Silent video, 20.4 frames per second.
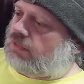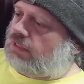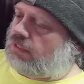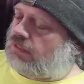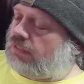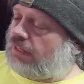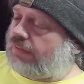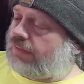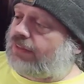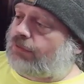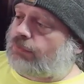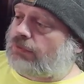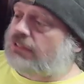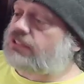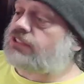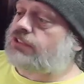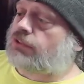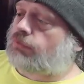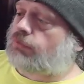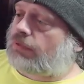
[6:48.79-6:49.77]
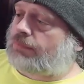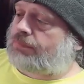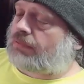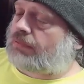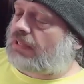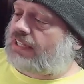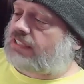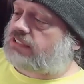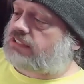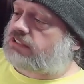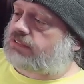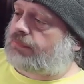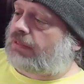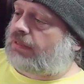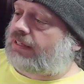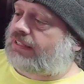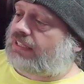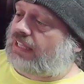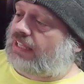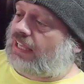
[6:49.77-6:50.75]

Now the original Whiplash back in the